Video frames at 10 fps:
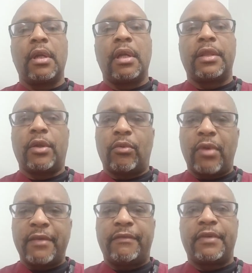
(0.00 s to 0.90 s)
The right
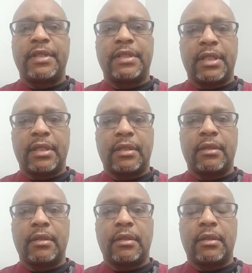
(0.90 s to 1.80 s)
funding
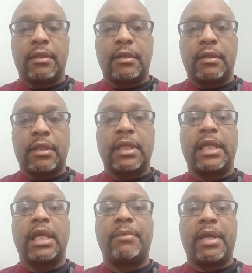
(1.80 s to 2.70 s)
can
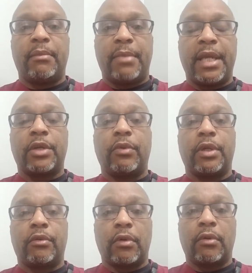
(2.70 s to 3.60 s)
help a bakery
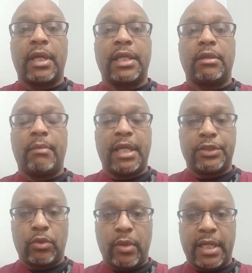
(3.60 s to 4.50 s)
grow in a major
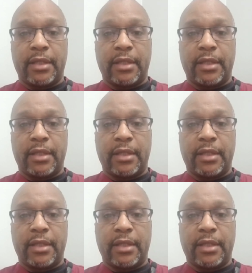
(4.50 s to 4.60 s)
way.